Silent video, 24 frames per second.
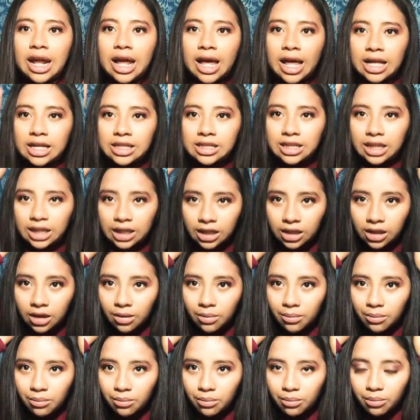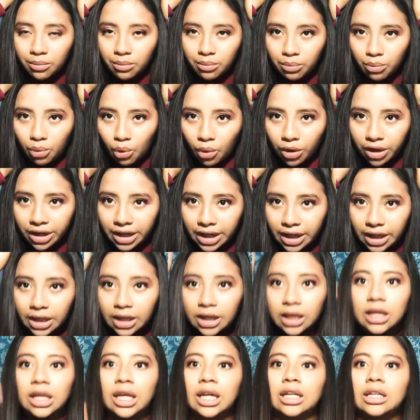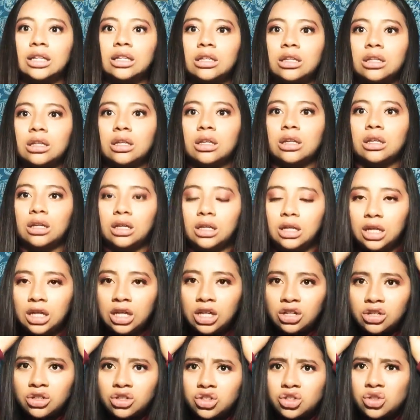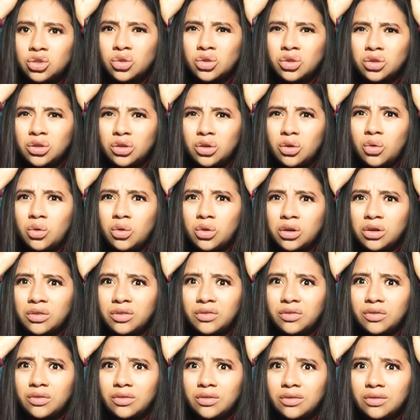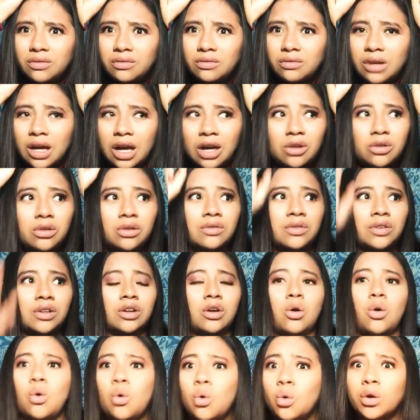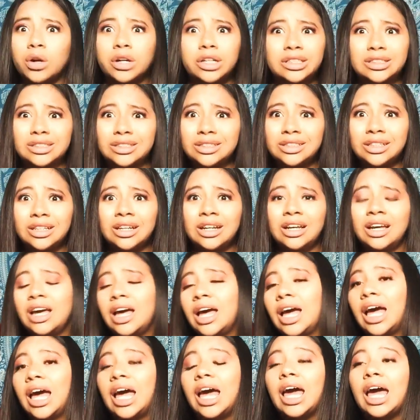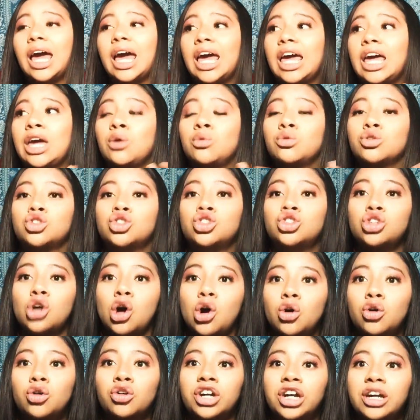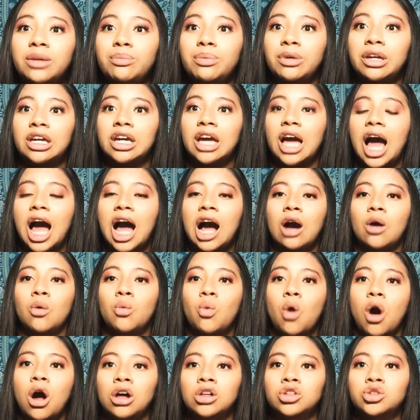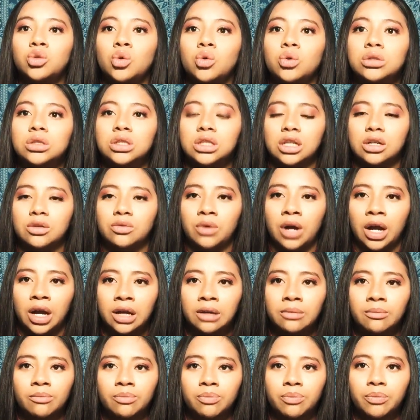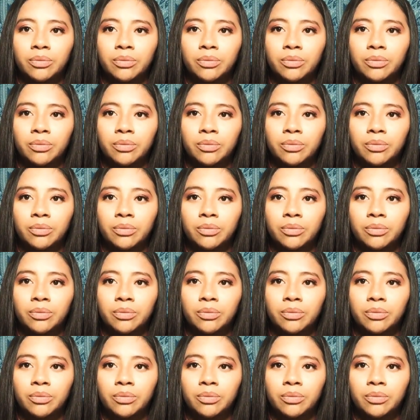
it has like pointy like ears or I don't even know, horns. It was so creepy. I walked towards it, right?